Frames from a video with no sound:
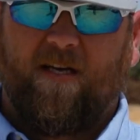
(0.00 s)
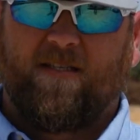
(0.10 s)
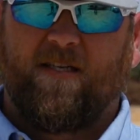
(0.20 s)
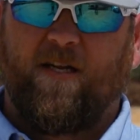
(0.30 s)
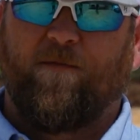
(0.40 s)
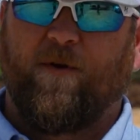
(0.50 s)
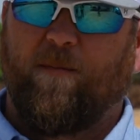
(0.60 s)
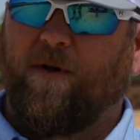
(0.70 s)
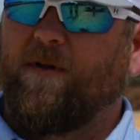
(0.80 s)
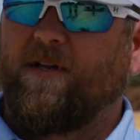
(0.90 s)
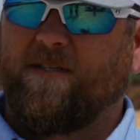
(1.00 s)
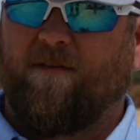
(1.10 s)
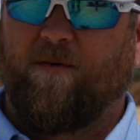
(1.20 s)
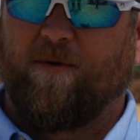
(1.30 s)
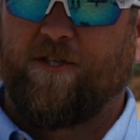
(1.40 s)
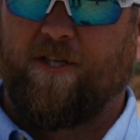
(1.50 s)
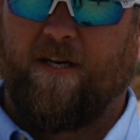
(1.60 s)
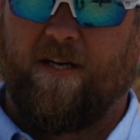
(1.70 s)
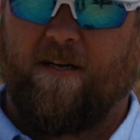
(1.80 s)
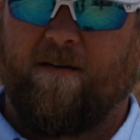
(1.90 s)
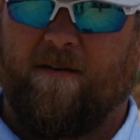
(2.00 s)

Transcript: It's the different abilities of the machine.